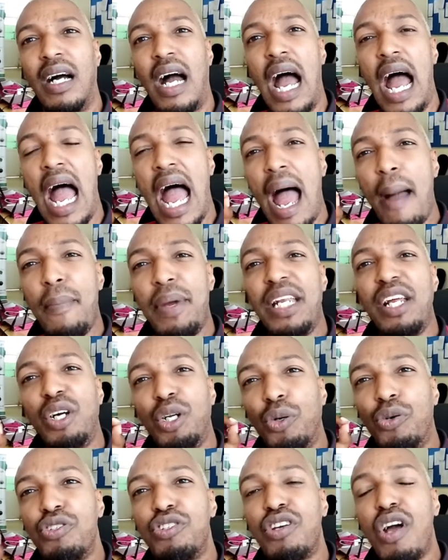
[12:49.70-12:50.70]
how many of
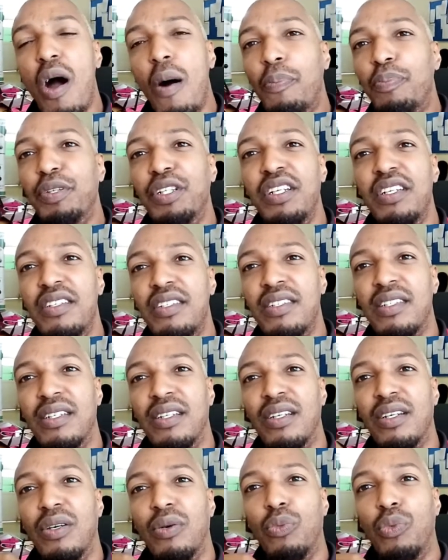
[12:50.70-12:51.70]
those companies
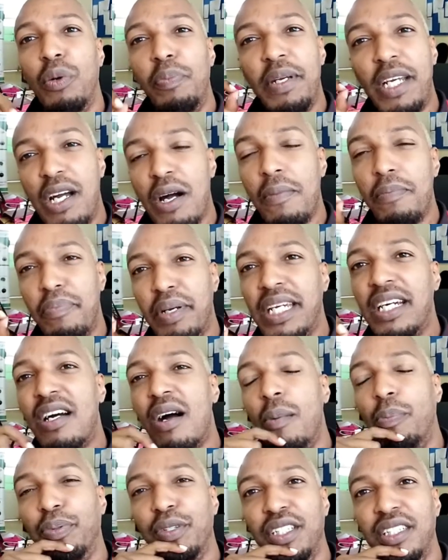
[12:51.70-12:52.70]
will become big
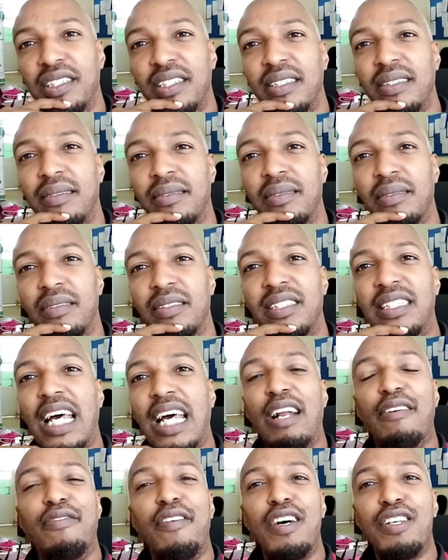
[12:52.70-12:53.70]
companies
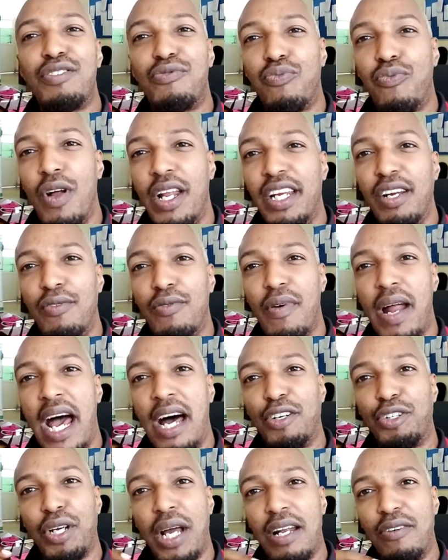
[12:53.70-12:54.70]
instead of us running
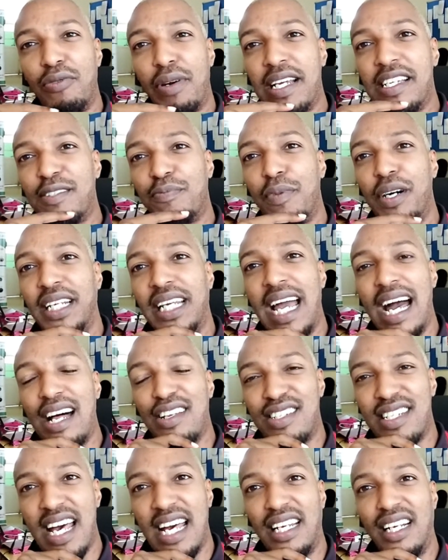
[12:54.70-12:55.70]
around trying to raise money
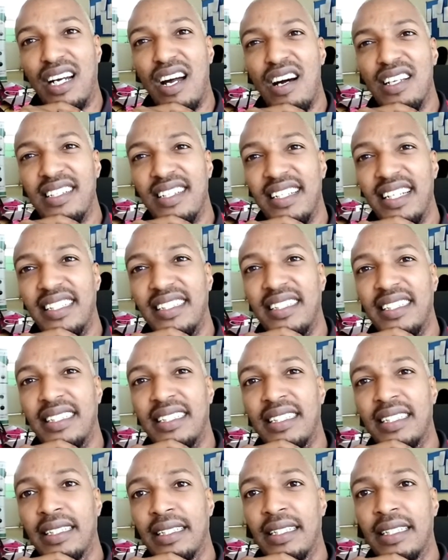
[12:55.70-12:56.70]
outside the continent?
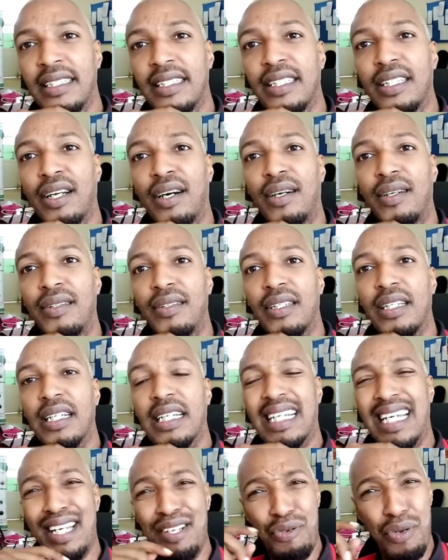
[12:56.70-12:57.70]
You know,
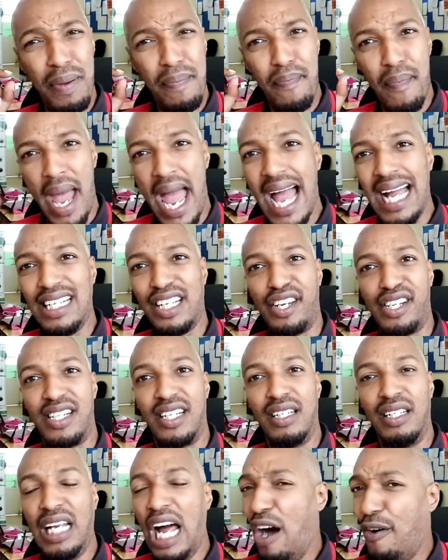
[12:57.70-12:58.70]
can you imagine?
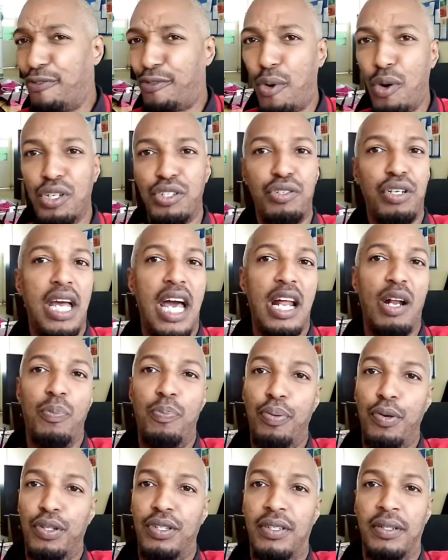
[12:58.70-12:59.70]
Now, of course, you got to
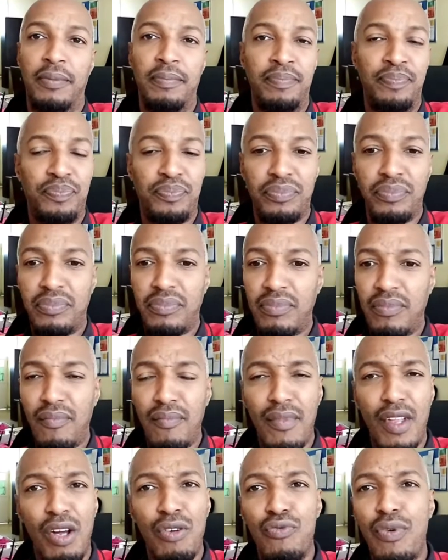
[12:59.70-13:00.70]
put
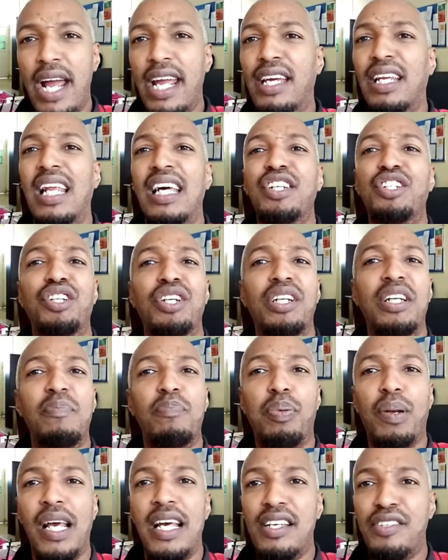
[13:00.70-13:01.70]
regulation in
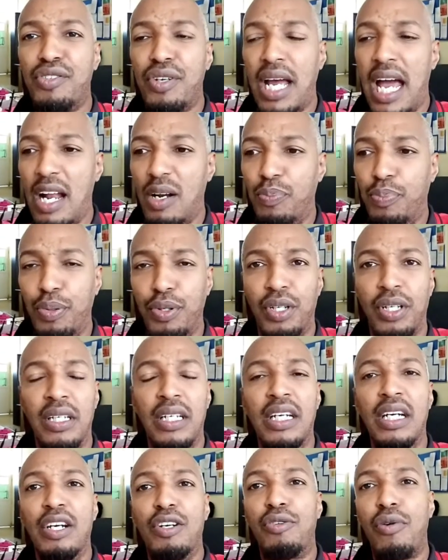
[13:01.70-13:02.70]
place. You got to put
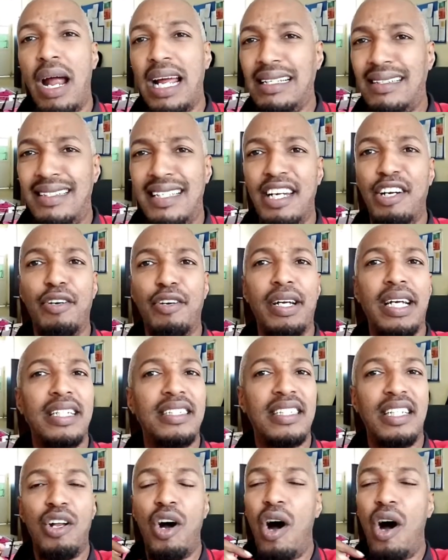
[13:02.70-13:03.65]
criteria and